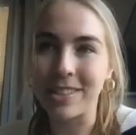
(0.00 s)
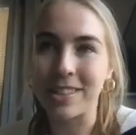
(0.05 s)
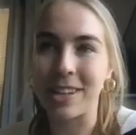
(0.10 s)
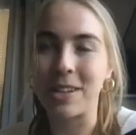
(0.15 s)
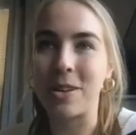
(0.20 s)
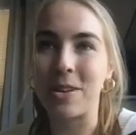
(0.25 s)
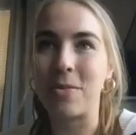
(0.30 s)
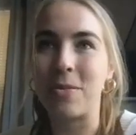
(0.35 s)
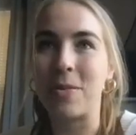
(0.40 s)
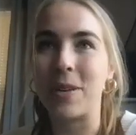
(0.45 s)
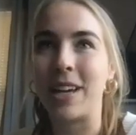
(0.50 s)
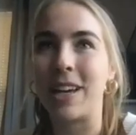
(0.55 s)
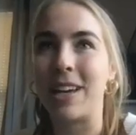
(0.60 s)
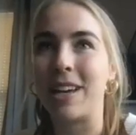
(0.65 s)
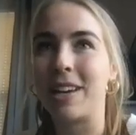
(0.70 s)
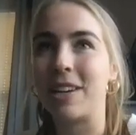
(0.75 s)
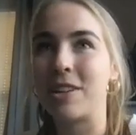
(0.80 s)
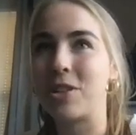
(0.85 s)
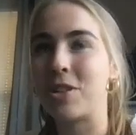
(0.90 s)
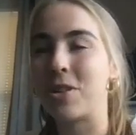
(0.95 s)
I know
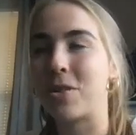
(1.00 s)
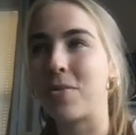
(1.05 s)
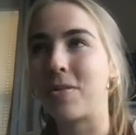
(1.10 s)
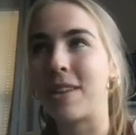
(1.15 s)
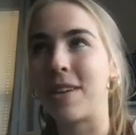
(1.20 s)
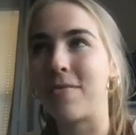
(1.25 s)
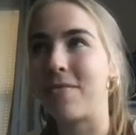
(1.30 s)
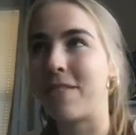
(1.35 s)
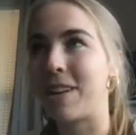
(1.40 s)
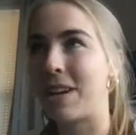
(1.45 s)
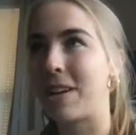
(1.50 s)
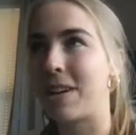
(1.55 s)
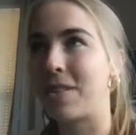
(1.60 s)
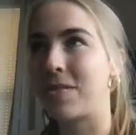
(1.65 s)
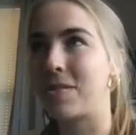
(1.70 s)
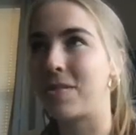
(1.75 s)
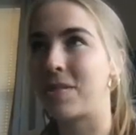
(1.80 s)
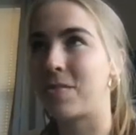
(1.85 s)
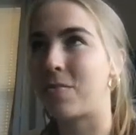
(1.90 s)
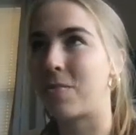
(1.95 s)
we showed them
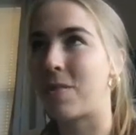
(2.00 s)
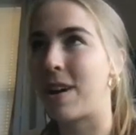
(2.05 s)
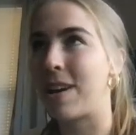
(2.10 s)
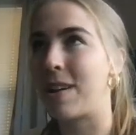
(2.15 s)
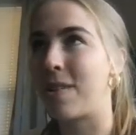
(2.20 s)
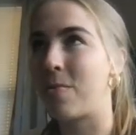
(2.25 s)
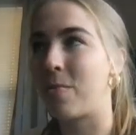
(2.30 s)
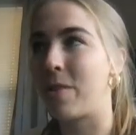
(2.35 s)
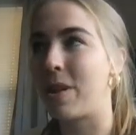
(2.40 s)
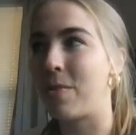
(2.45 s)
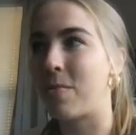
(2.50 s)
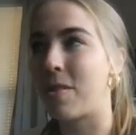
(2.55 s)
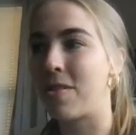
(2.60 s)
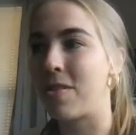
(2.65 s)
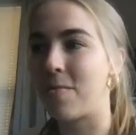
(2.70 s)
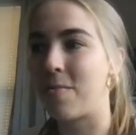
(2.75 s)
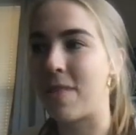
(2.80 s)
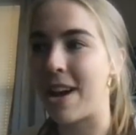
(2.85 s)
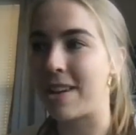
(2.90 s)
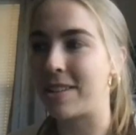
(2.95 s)
videos of when we won
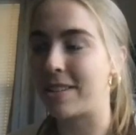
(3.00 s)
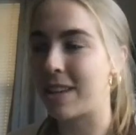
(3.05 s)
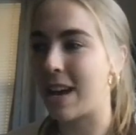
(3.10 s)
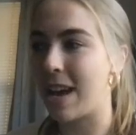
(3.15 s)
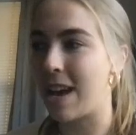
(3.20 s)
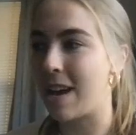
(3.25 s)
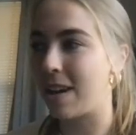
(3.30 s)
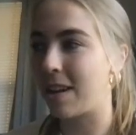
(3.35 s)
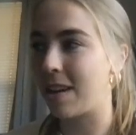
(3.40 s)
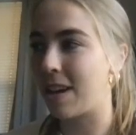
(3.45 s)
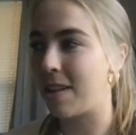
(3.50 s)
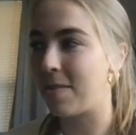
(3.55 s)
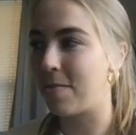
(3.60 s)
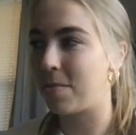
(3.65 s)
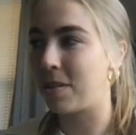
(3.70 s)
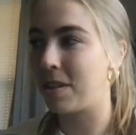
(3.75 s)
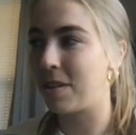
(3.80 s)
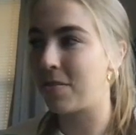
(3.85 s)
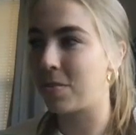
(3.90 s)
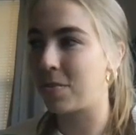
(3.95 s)
the MASCAC. I
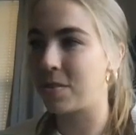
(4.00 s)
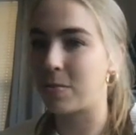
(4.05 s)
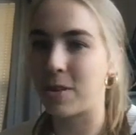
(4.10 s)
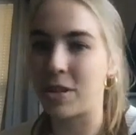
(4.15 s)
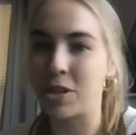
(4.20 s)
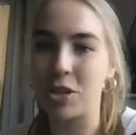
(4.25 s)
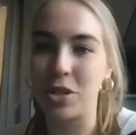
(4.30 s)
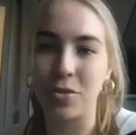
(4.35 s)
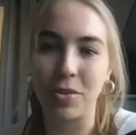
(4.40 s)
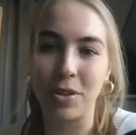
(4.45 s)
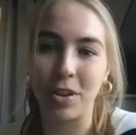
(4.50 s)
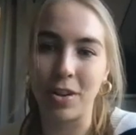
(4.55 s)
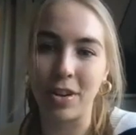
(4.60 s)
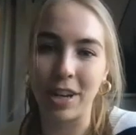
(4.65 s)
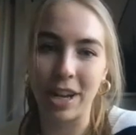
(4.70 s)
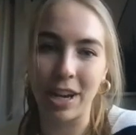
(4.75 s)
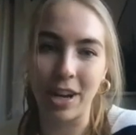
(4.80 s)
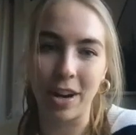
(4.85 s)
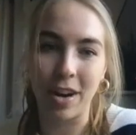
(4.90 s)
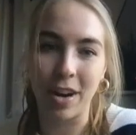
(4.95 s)
believe it was my junior
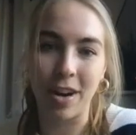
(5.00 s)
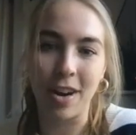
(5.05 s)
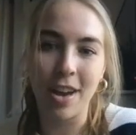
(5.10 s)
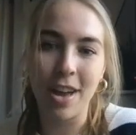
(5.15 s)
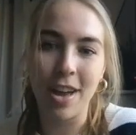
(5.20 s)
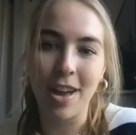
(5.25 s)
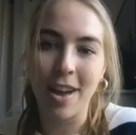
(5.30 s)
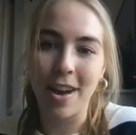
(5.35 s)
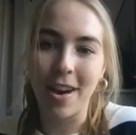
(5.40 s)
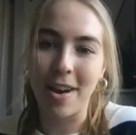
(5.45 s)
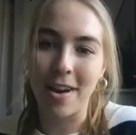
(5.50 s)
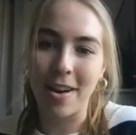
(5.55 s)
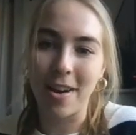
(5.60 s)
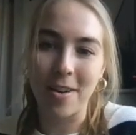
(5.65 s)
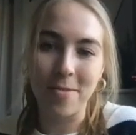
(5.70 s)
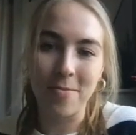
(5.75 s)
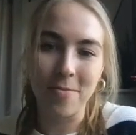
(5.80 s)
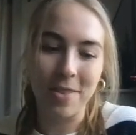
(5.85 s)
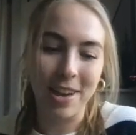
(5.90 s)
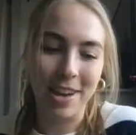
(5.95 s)
year.
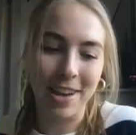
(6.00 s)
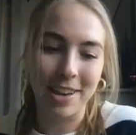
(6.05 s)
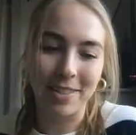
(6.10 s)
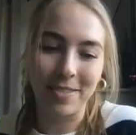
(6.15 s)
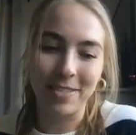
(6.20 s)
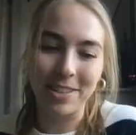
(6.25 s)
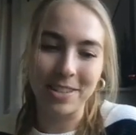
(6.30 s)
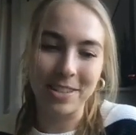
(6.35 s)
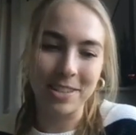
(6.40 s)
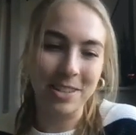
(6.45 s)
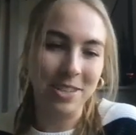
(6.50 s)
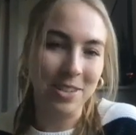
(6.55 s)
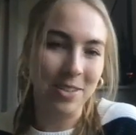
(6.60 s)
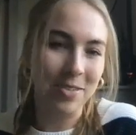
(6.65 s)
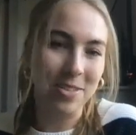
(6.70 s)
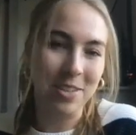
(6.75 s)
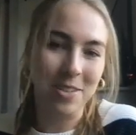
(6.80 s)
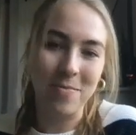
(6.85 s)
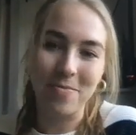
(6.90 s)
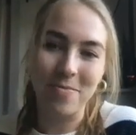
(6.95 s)
And we just
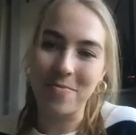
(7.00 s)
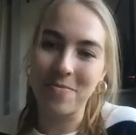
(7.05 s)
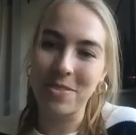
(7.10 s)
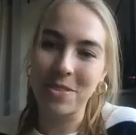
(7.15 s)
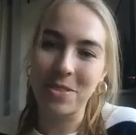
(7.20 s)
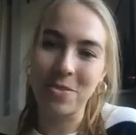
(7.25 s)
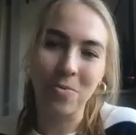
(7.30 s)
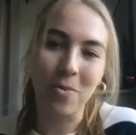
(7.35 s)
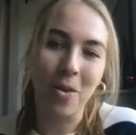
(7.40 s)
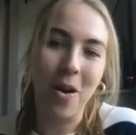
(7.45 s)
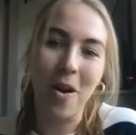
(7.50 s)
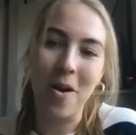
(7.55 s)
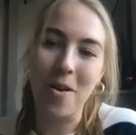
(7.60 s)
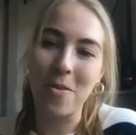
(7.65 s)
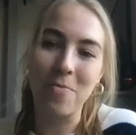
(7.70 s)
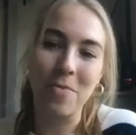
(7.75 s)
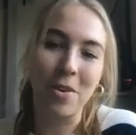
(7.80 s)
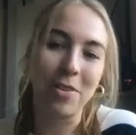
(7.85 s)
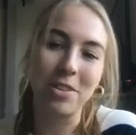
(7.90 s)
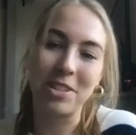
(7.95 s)
showed them the raw
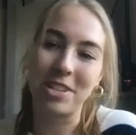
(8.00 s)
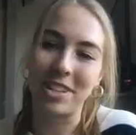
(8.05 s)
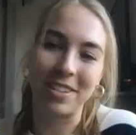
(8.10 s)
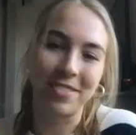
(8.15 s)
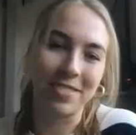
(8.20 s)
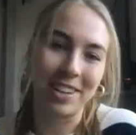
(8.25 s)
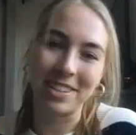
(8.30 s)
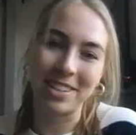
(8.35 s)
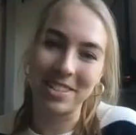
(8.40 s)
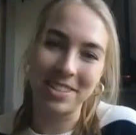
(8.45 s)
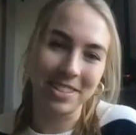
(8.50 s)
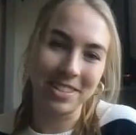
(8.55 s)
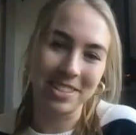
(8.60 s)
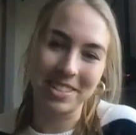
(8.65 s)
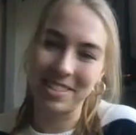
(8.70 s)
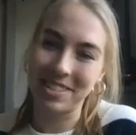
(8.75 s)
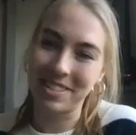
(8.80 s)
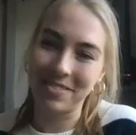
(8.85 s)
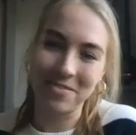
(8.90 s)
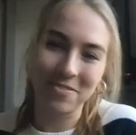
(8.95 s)
emotion of us
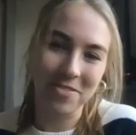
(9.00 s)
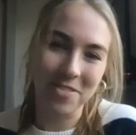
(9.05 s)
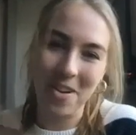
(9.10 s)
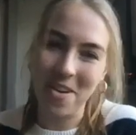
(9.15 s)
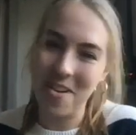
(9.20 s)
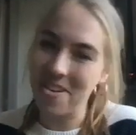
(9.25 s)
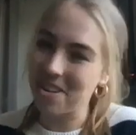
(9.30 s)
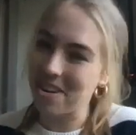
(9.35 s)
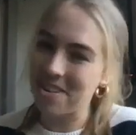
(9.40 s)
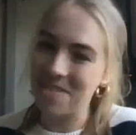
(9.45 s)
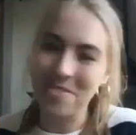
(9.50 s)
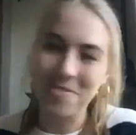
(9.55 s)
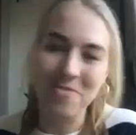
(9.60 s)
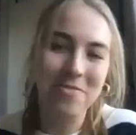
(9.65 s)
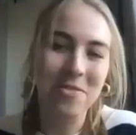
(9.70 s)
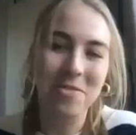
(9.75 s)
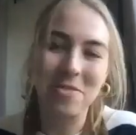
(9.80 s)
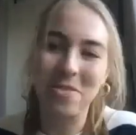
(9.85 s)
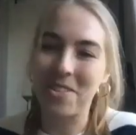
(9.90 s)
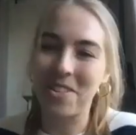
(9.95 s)
just falling on the
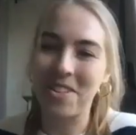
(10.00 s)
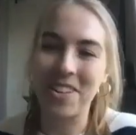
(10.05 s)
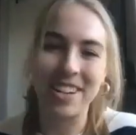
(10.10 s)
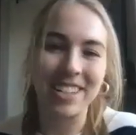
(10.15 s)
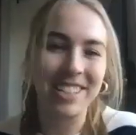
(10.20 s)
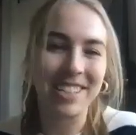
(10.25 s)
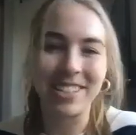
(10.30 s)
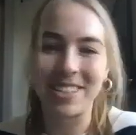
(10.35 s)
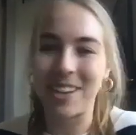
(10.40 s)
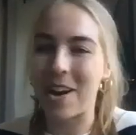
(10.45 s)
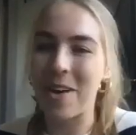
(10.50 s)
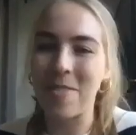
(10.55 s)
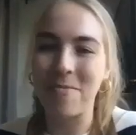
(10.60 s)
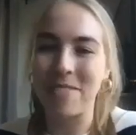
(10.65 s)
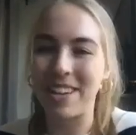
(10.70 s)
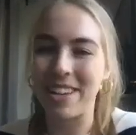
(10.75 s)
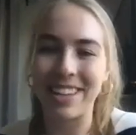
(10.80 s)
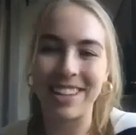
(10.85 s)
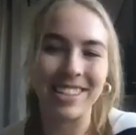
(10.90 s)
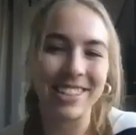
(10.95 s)
floor and
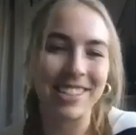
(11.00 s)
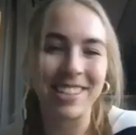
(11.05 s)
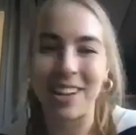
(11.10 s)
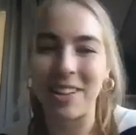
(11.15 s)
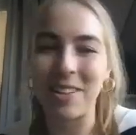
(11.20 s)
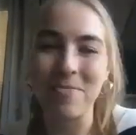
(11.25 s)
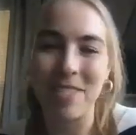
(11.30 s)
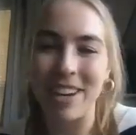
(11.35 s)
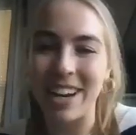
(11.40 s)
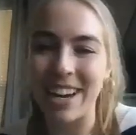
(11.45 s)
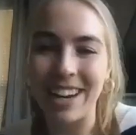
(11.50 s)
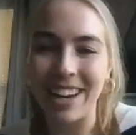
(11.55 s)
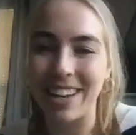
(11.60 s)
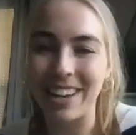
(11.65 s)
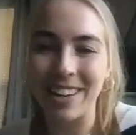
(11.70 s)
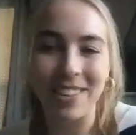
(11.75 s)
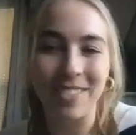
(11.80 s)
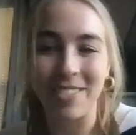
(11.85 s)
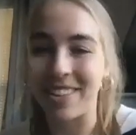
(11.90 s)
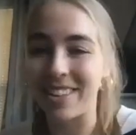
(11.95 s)
sobbing and
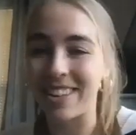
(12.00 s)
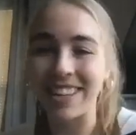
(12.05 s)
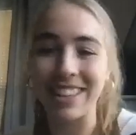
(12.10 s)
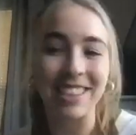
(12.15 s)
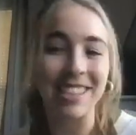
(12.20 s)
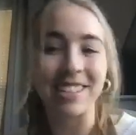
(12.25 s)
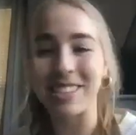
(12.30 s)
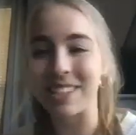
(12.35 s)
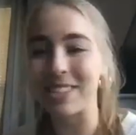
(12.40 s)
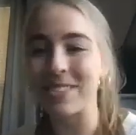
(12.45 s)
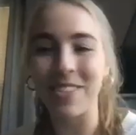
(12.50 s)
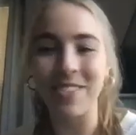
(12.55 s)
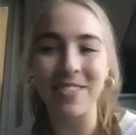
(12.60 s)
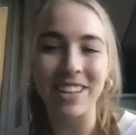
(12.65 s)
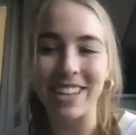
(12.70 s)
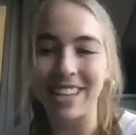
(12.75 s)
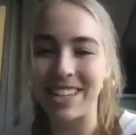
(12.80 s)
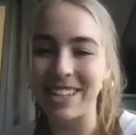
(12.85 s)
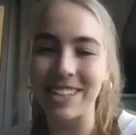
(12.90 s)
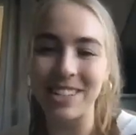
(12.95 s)
celebrating. And we were like, this is what we
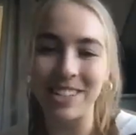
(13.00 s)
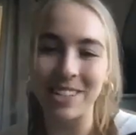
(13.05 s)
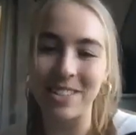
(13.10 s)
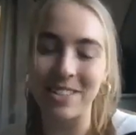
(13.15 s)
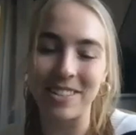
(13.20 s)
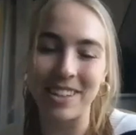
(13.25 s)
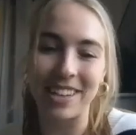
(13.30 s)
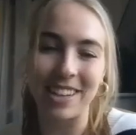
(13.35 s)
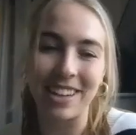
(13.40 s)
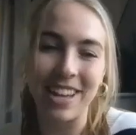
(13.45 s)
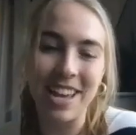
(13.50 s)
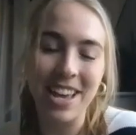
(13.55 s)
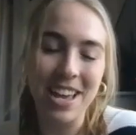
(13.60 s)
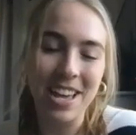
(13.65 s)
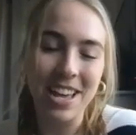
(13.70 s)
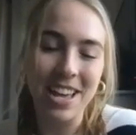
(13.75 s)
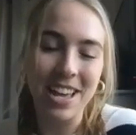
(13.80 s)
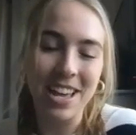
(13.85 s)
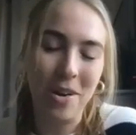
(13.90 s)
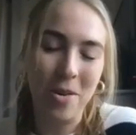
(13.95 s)
can do. And
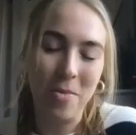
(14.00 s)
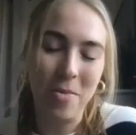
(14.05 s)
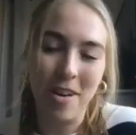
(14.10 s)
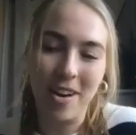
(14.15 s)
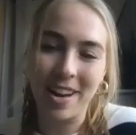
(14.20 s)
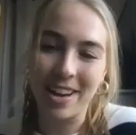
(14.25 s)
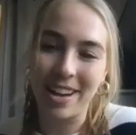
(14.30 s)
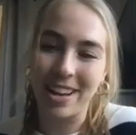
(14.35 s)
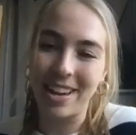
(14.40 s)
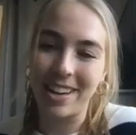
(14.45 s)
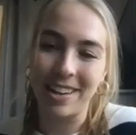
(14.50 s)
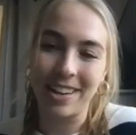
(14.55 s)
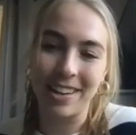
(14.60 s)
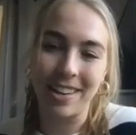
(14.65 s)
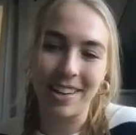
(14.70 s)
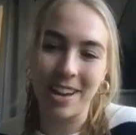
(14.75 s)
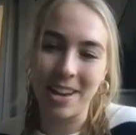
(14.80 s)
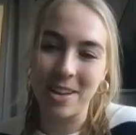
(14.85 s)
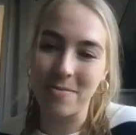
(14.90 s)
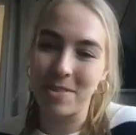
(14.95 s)
they all bought in.
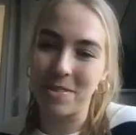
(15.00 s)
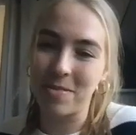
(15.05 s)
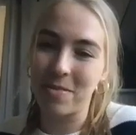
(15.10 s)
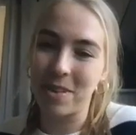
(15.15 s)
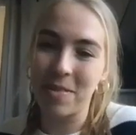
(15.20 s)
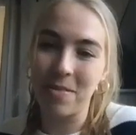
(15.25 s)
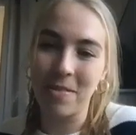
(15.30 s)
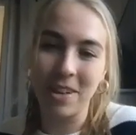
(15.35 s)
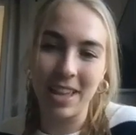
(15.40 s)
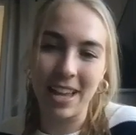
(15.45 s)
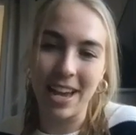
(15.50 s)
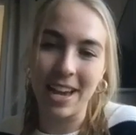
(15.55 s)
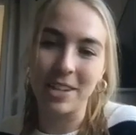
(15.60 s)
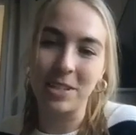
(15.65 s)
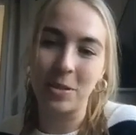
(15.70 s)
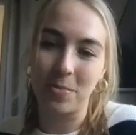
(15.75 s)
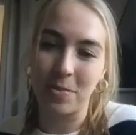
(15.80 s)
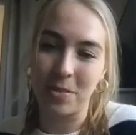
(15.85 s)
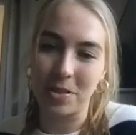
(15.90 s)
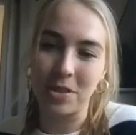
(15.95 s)
And I mean, we really had
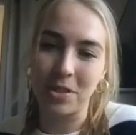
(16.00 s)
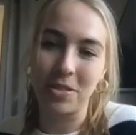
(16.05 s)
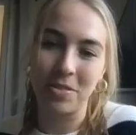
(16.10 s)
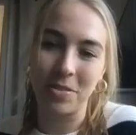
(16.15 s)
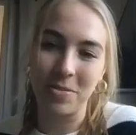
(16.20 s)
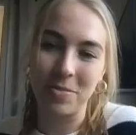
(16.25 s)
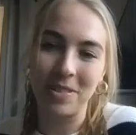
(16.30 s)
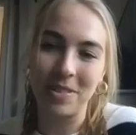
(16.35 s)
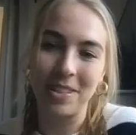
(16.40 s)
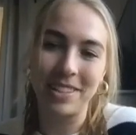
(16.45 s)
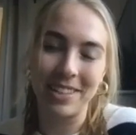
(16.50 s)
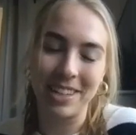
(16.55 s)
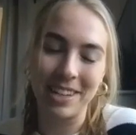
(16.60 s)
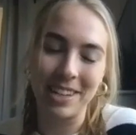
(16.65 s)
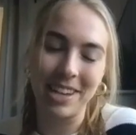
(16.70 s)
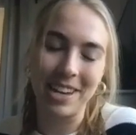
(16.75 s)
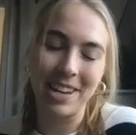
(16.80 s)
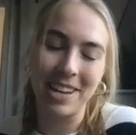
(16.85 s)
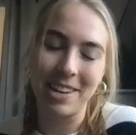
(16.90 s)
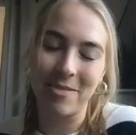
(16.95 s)
to push through, but
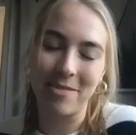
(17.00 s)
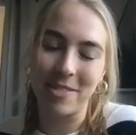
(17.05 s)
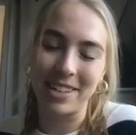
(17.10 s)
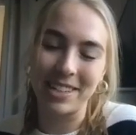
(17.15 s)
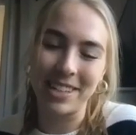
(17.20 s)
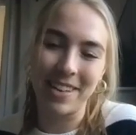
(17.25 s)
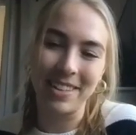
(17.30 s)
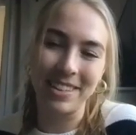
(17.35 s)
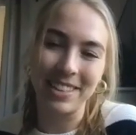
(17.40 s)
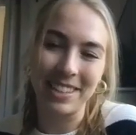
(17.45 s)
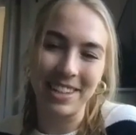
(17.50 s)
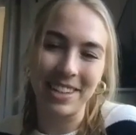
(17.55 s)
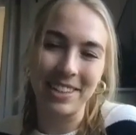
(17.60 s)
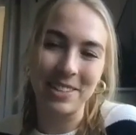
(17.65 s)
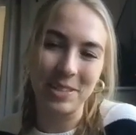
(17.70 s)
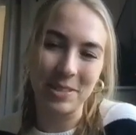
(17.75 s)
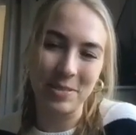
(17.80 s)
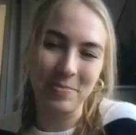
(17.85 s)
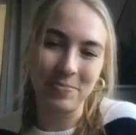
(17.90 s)
it worked out in the end.